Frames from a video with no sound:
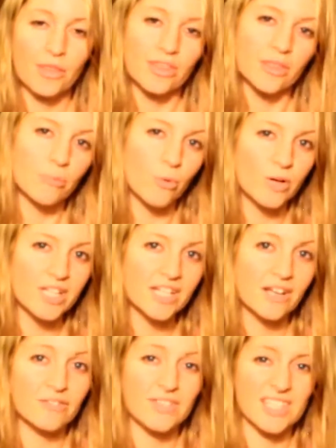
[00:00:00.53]
The point
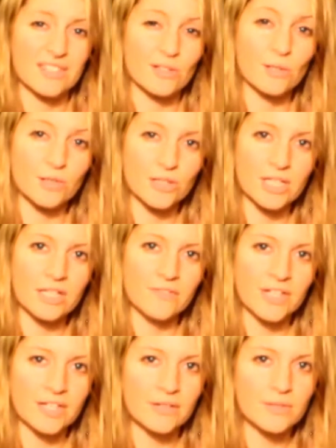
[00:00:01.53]
of these long cooking
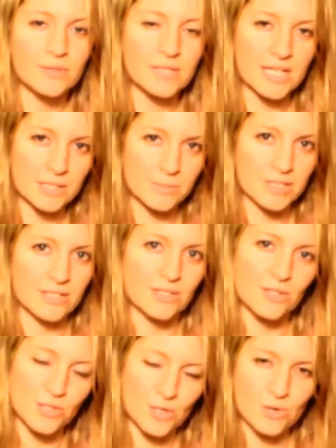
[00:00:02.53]
videos has been
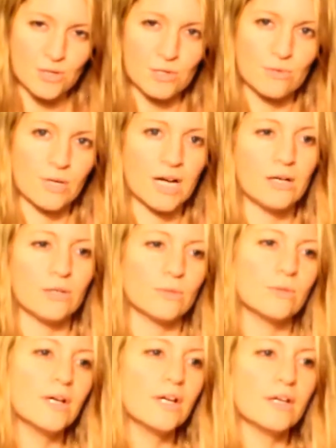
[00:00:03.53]
to show you how